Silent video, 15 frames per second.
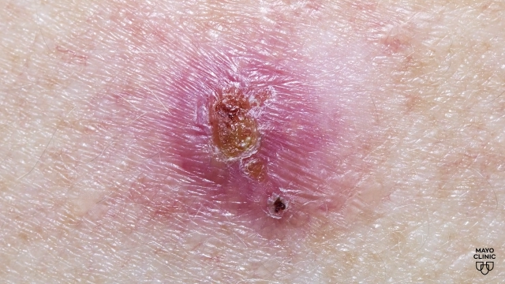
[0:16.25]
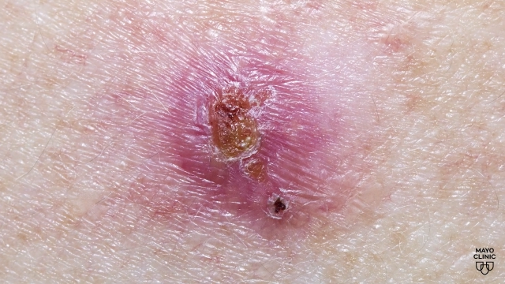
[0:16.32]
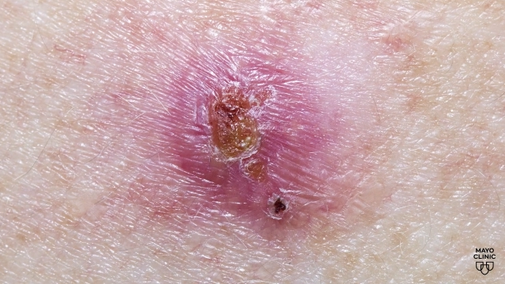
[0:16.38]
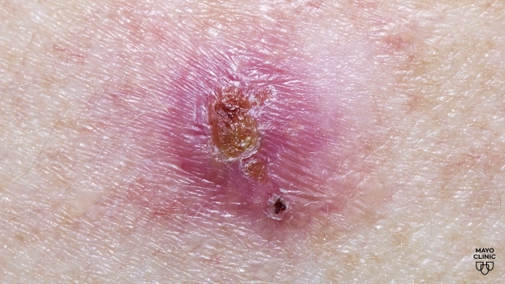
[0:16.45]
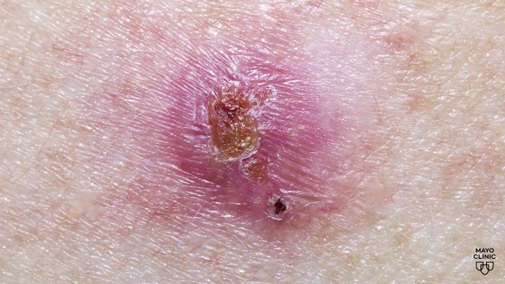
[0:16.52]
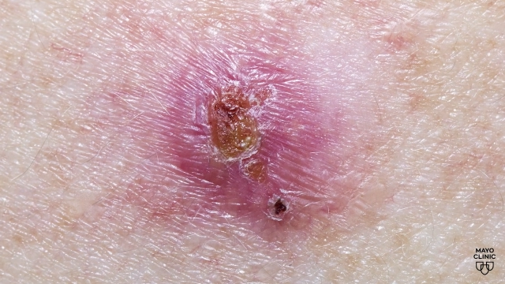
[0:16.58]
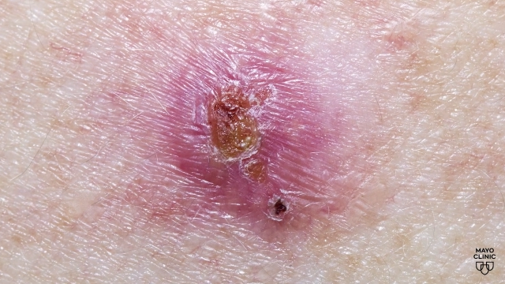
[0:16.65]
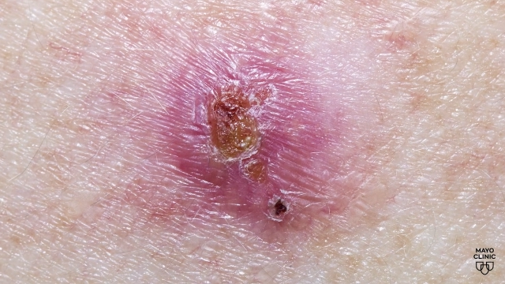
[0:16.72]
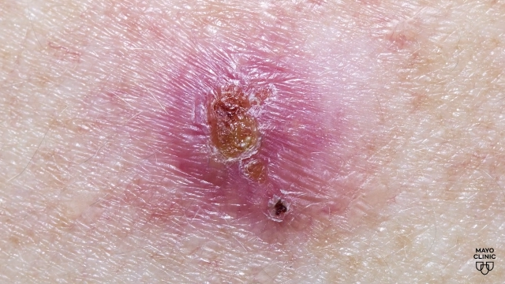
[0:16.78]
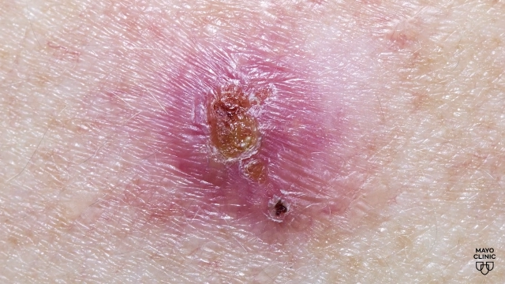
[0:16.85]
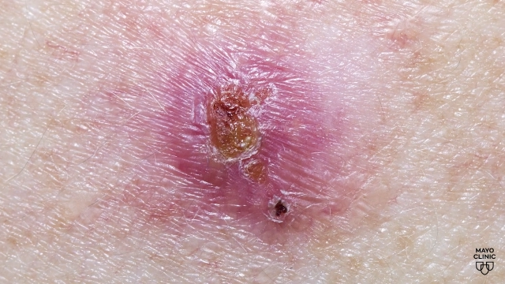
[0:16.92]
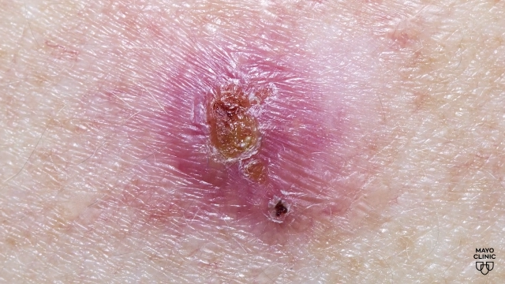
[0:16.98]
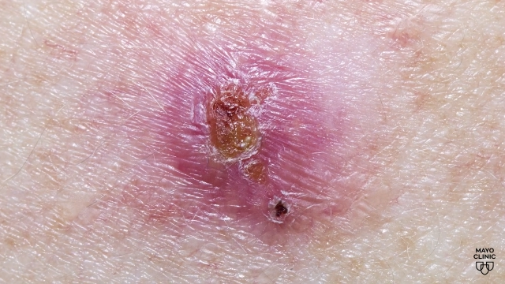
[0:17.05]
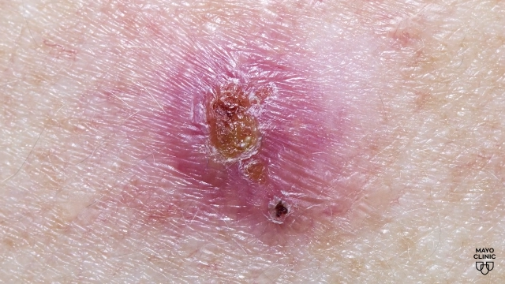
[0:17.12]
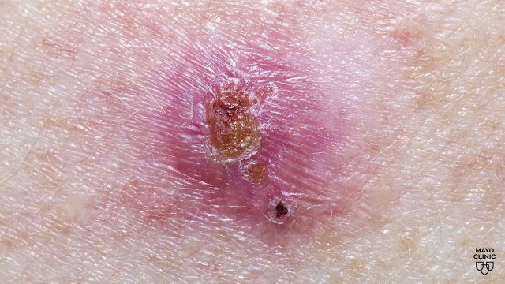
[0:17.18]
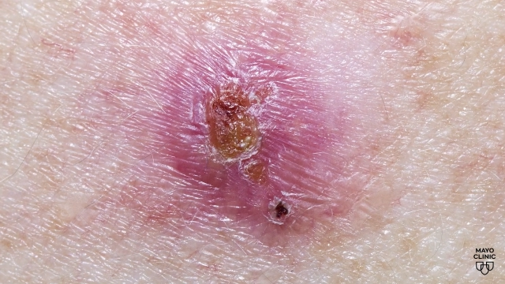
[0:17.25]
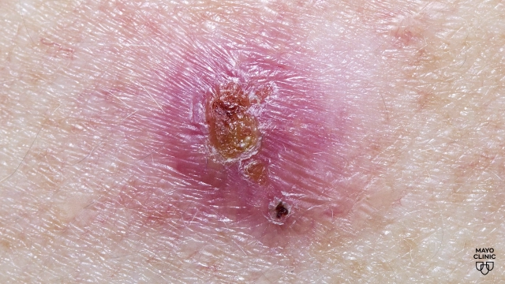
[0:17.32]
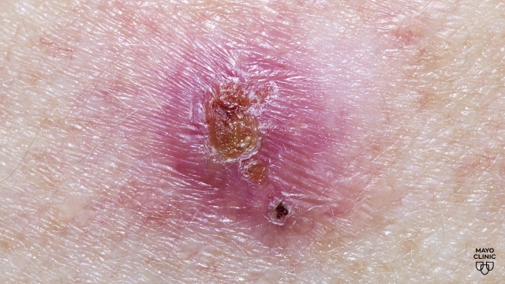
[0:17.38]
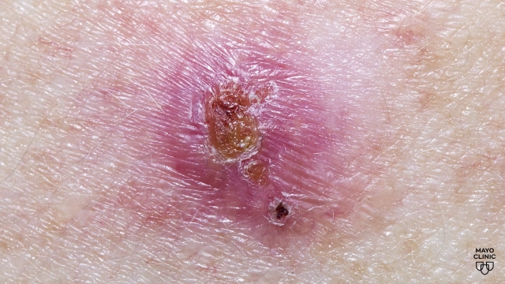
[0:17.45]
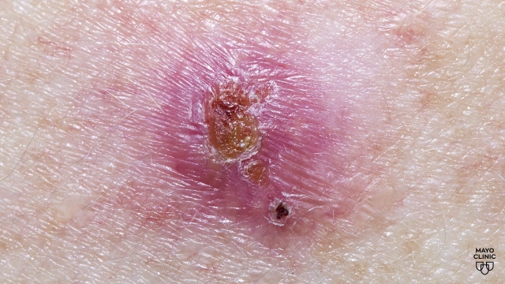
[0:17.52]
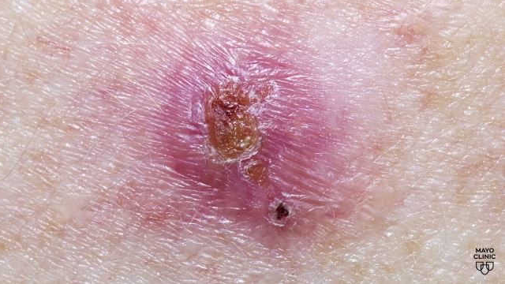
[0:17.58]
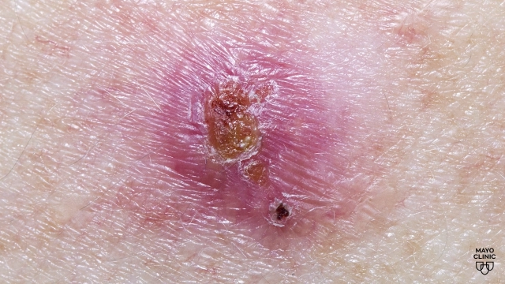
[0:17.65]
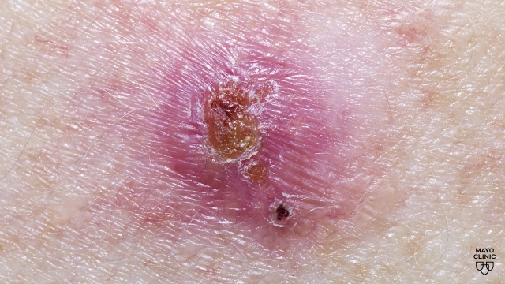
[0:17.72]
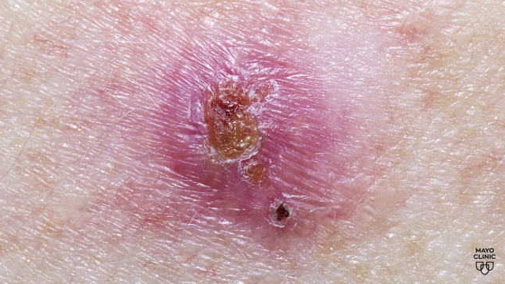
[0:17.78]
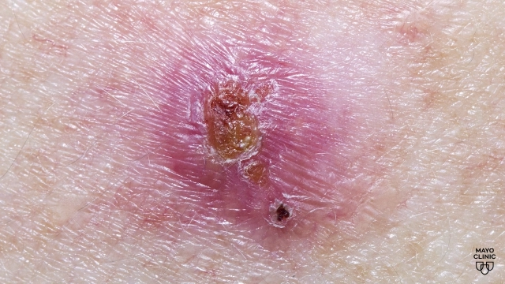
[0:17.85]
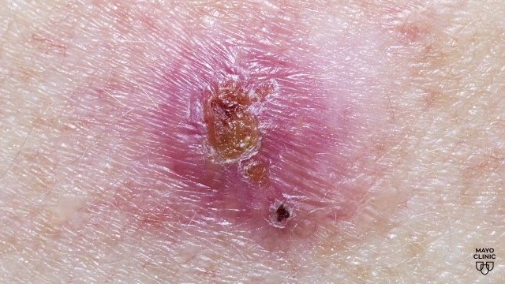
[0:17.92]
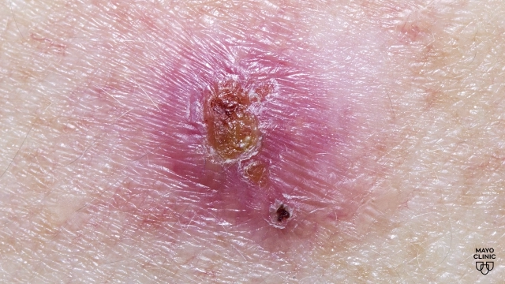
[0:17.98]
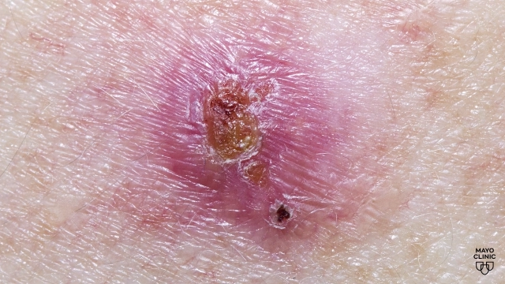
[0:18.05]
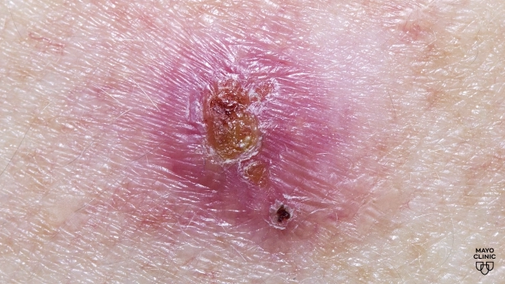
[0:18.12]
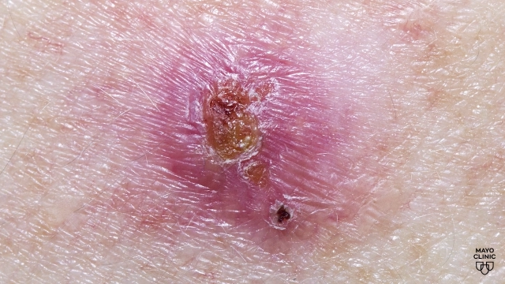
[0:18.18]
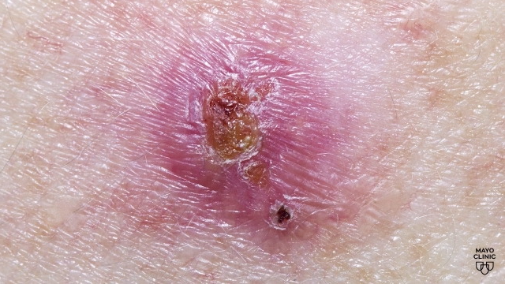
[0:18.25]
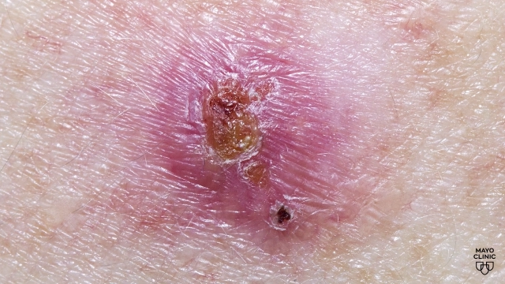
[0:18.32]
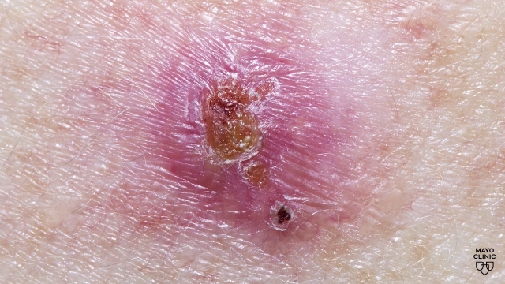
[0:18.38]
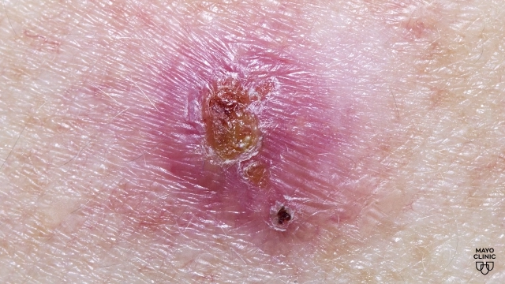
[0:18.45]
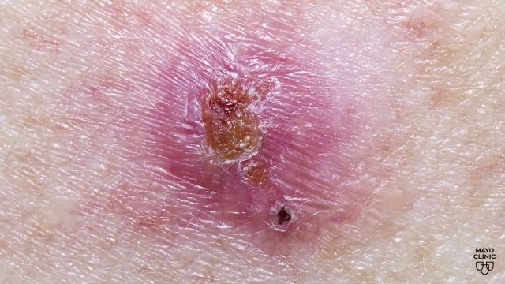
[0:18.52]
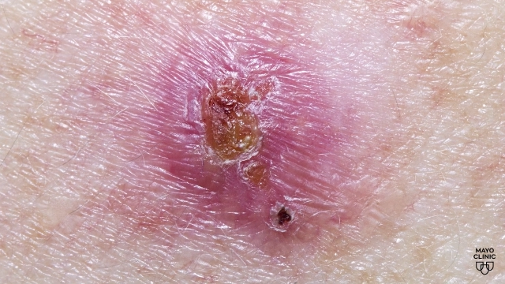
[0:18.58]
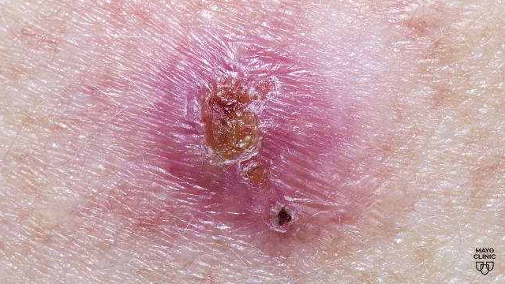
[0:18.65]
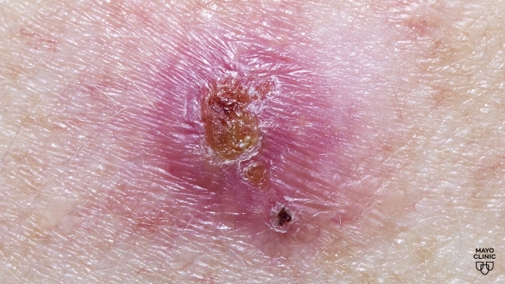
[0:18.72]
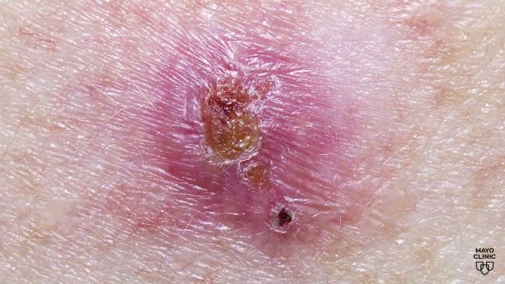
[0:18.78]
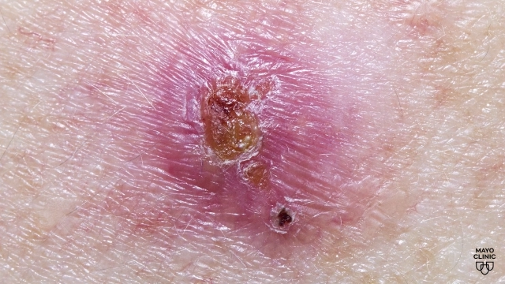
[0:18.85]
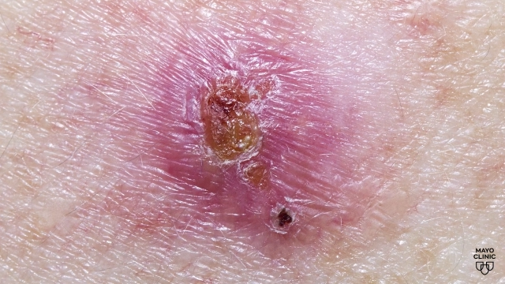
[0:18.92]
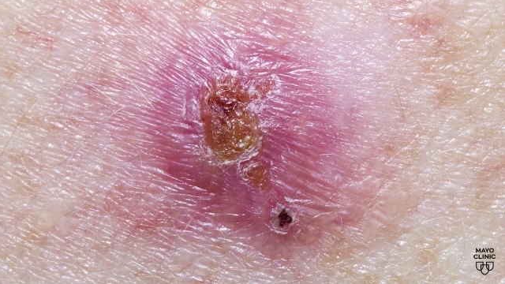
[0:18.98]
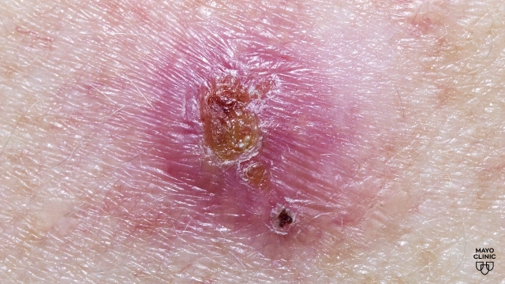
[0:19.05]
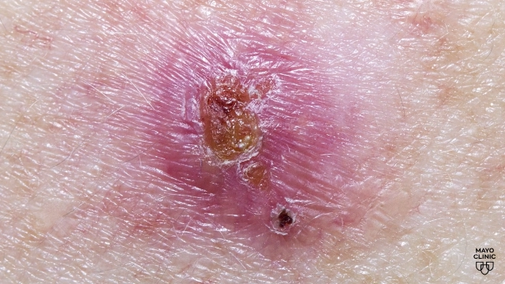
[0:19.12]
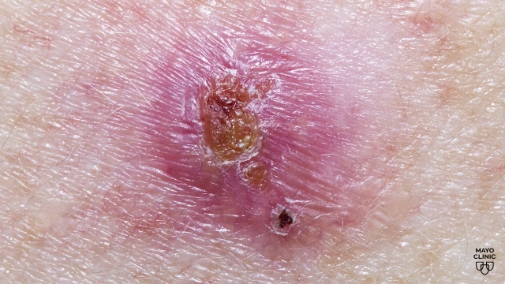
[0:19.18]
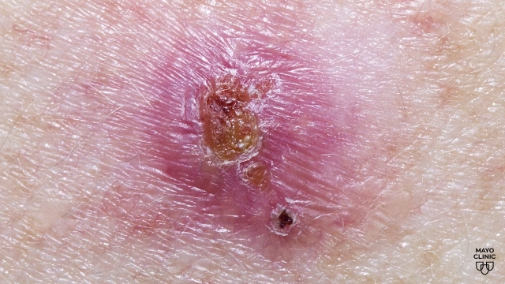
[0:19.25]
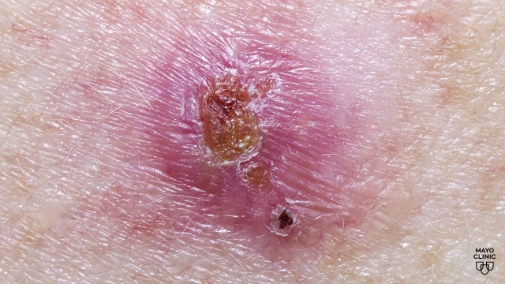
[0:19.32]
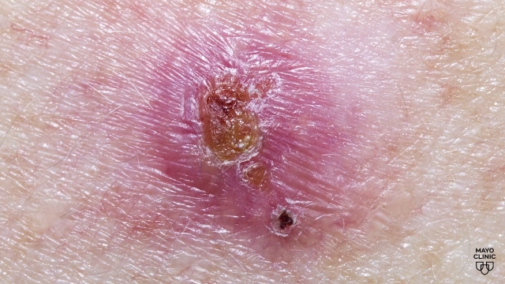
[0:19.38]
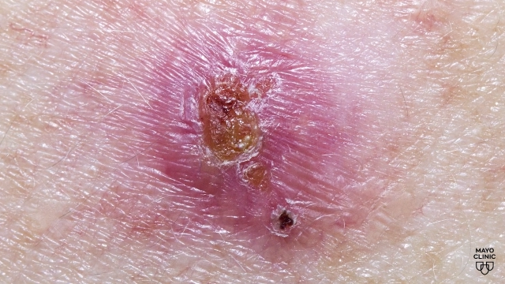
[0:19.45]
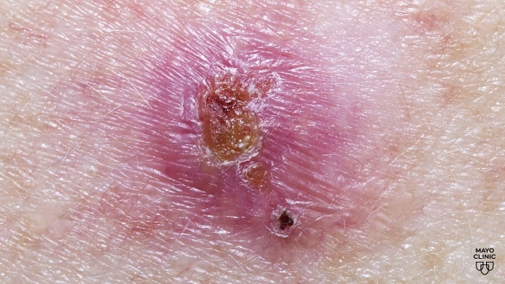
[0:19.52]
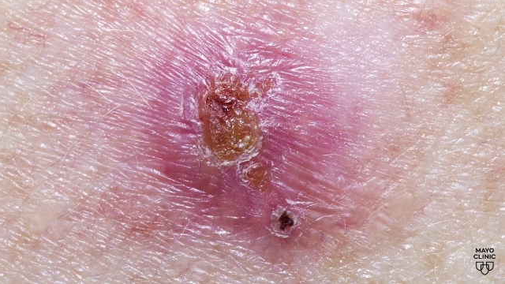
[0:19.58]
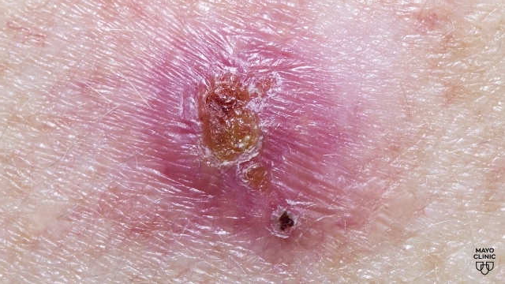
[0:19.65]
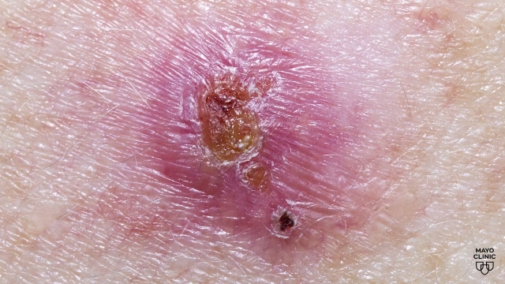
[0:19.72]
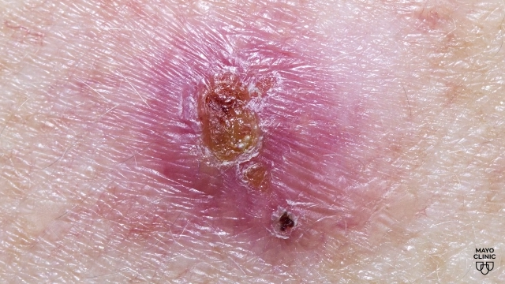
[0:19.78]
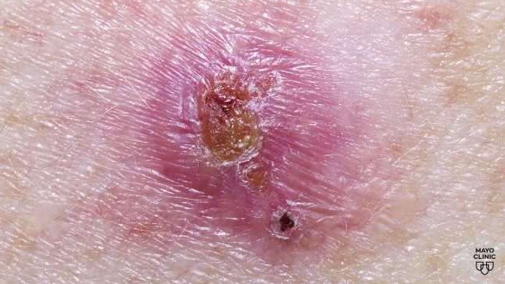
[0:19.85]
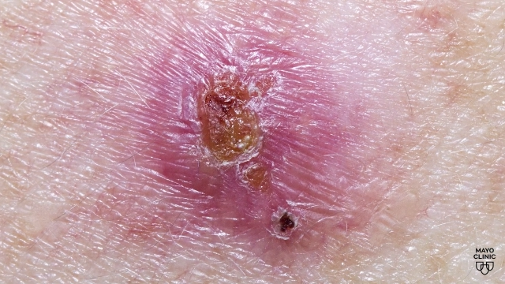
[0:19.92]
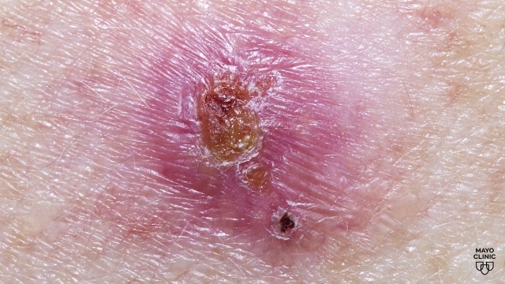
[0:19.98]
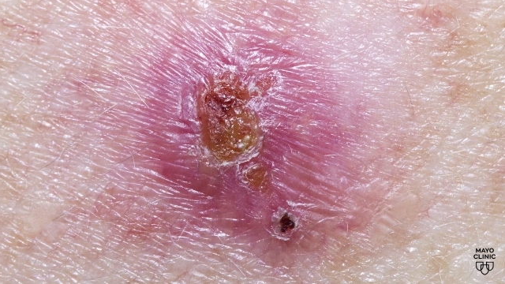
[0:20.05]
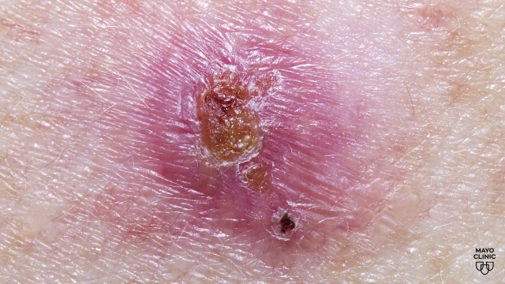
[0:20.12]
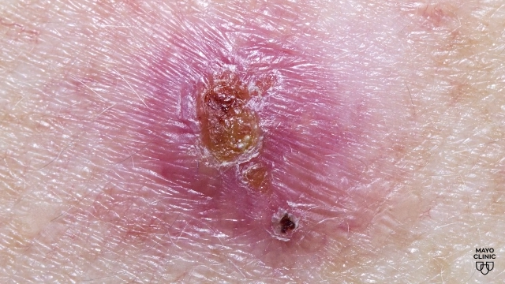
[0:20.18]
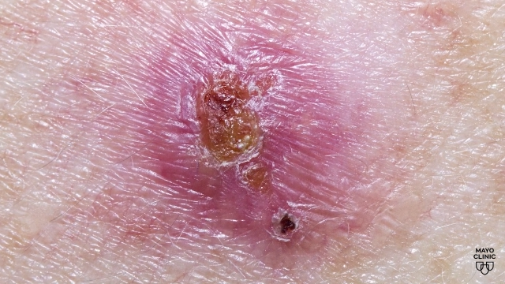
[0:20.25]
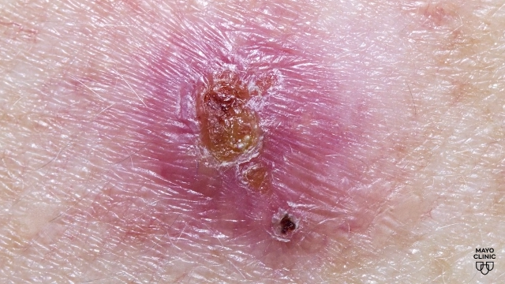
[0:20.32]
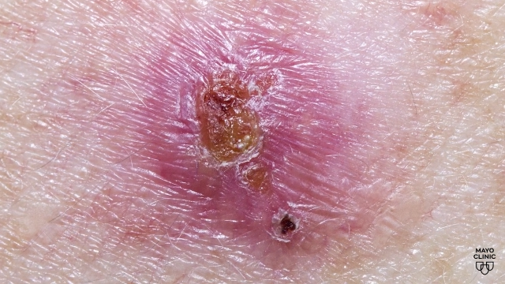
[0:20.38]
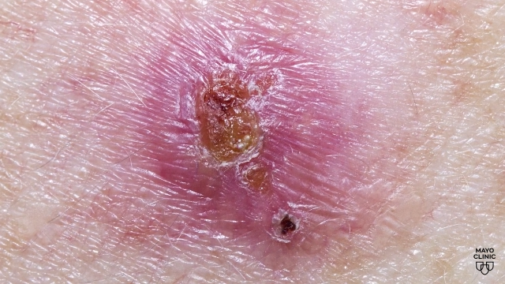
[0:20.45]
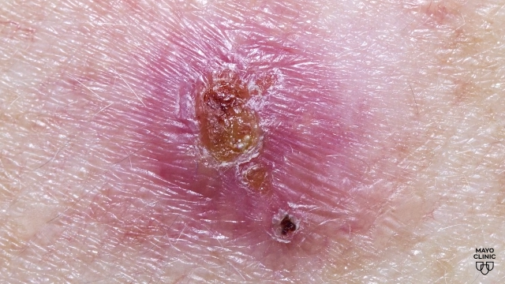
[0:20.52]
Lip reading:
(no speaker visible)